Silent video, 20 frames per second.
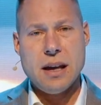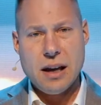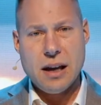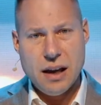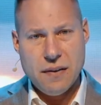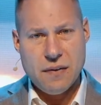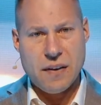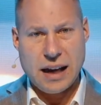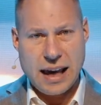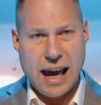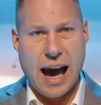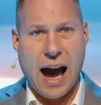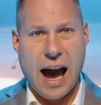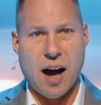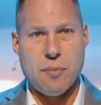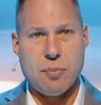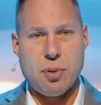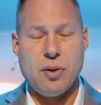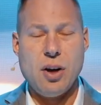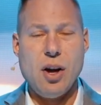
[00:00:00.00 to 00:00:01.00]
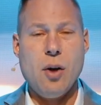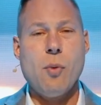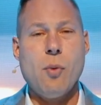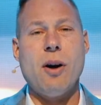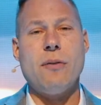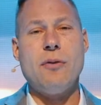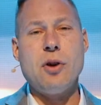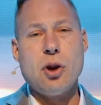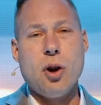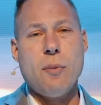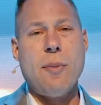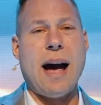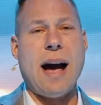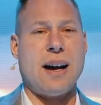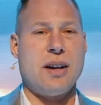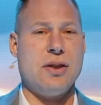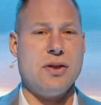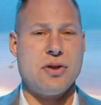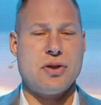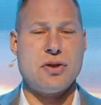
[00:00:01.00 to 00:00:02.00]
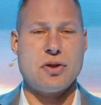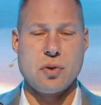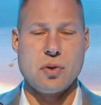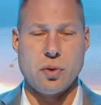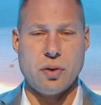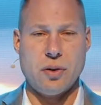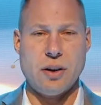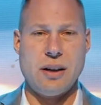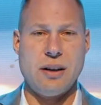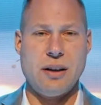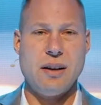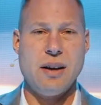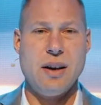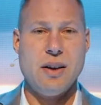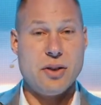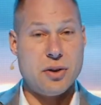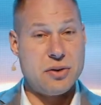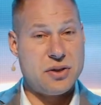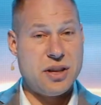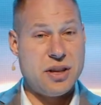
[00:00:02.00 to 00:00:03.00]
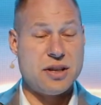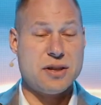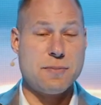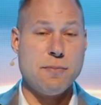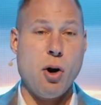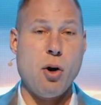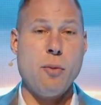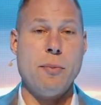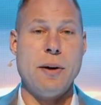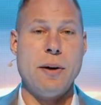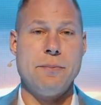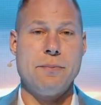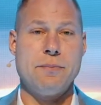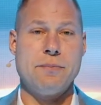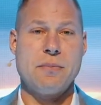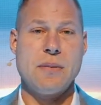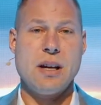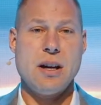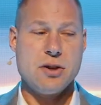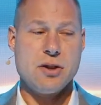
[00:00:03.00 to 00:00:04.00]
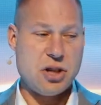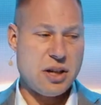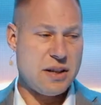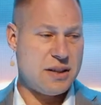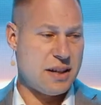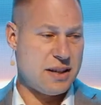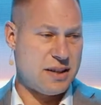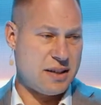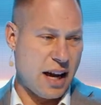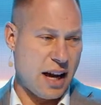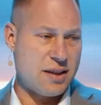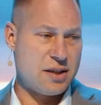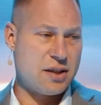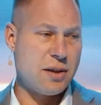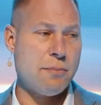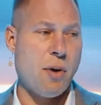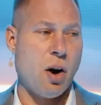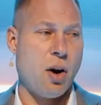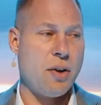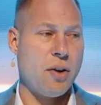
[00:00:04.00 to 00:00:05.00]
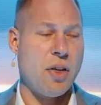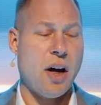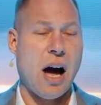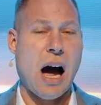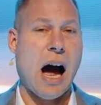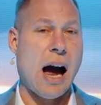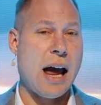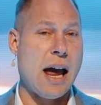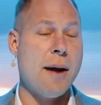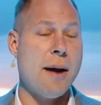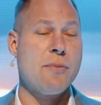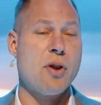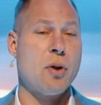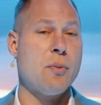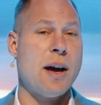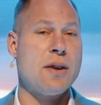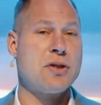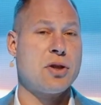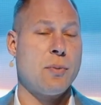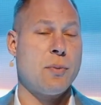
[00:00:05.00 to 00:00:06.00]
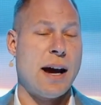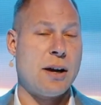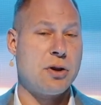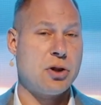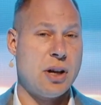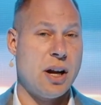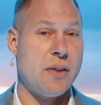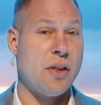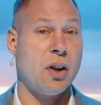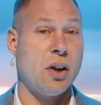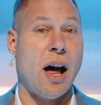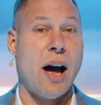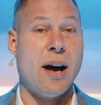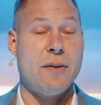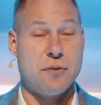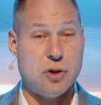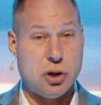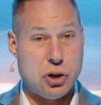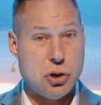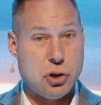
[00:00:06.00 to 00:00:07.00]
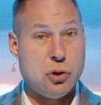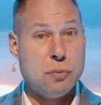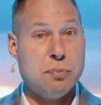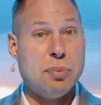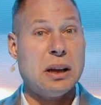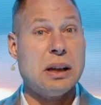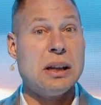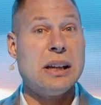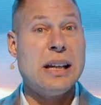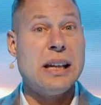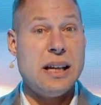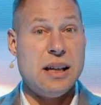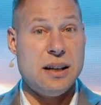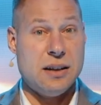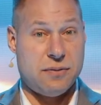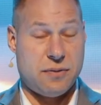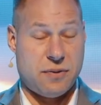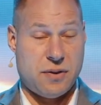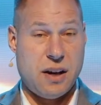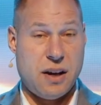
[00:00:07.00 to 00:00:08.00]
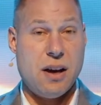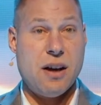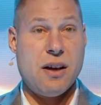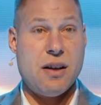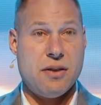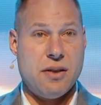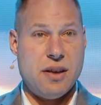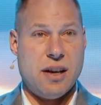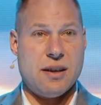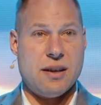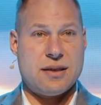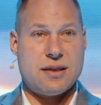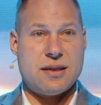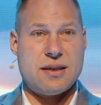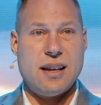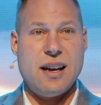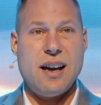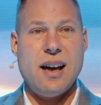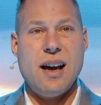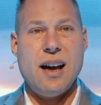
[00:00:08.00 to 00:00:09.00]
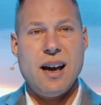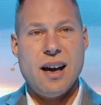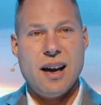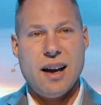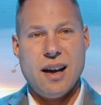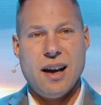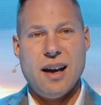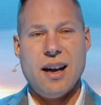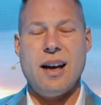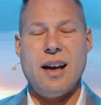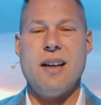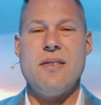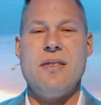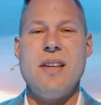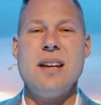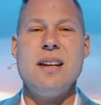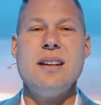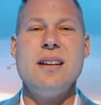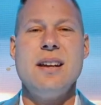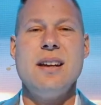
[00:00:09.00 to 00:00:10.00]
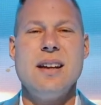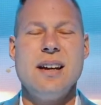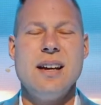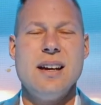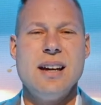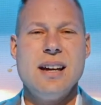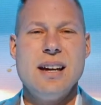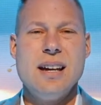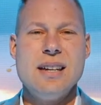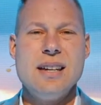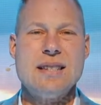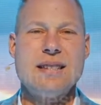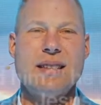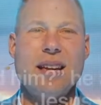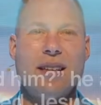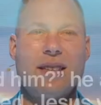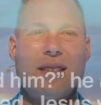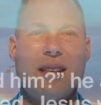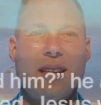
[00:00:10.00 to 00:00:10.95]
in the gap? Well, if you go back in the story, there's this moment. Jesus says to Martha, I am the resurrection and the life. Do you believe this? And then he says